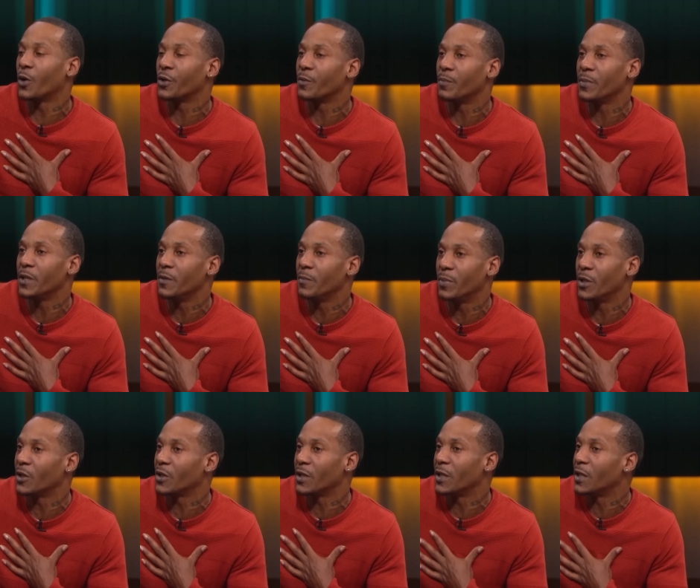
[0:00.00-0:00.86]
want to be
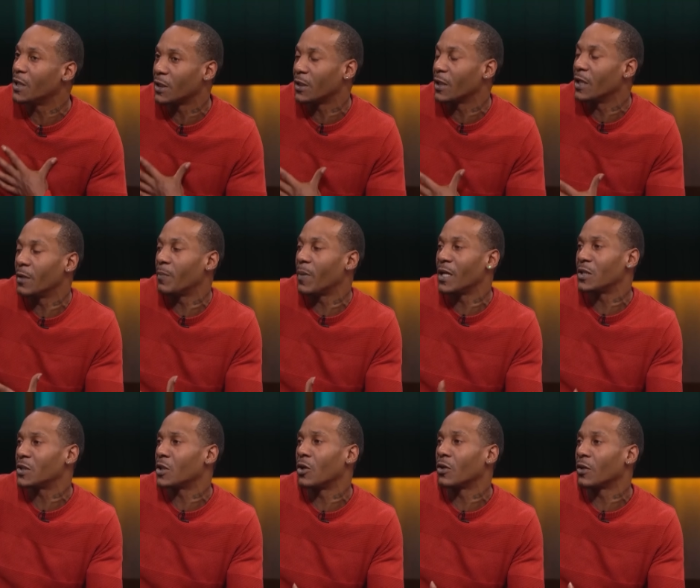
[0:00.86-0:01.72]
building anything
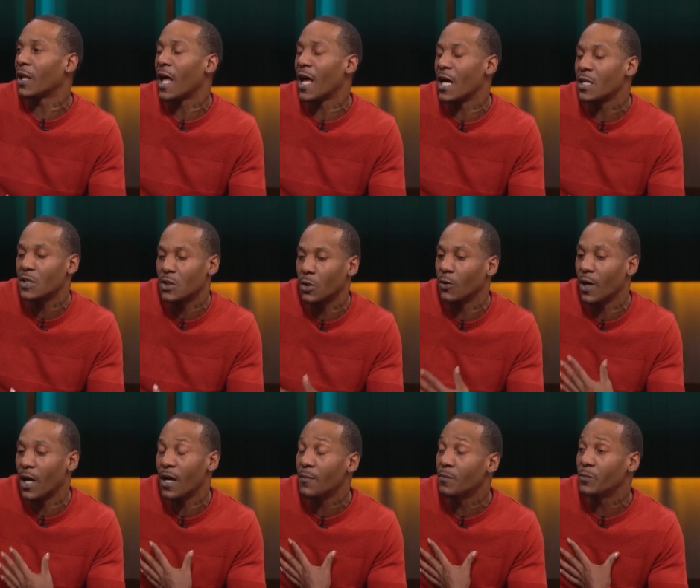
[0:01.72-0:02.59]
based on lies.
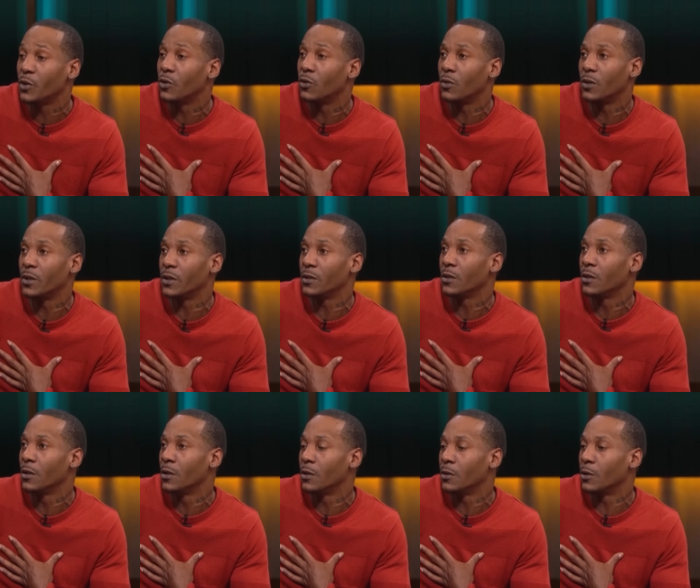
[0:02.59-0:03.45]
So I'm
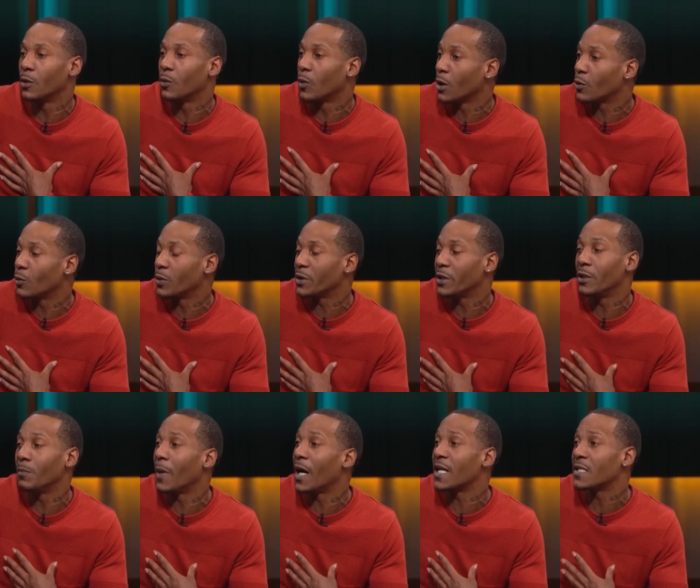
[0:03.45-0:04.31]
doing the work
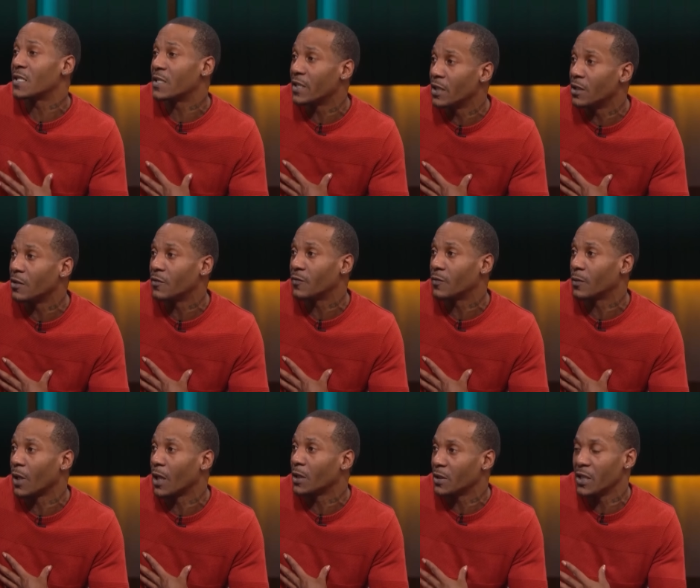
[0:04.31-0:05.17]
within
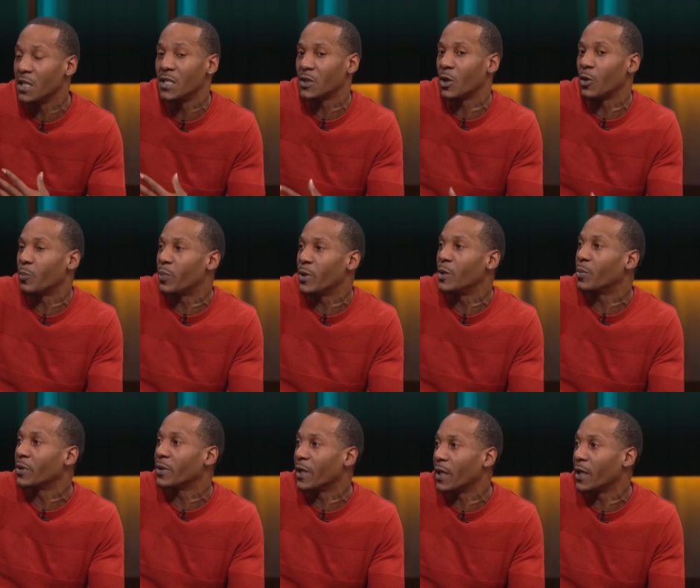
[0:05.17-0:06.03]
myself. Like these but are people that.
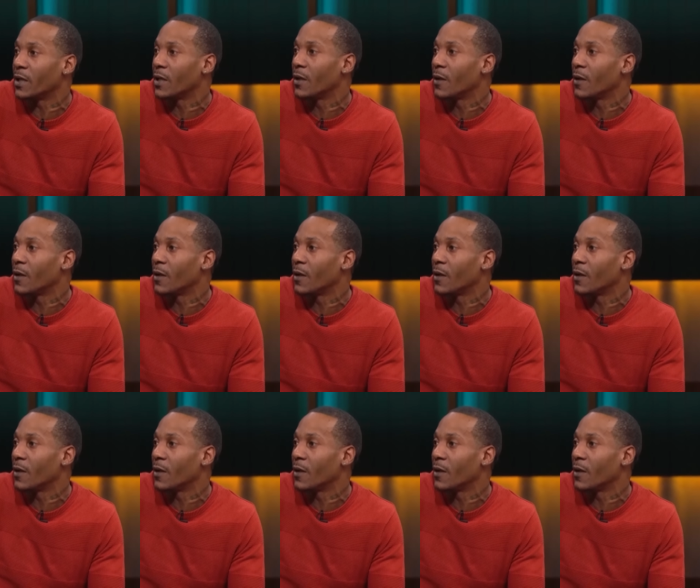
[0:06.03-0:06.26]
you can't work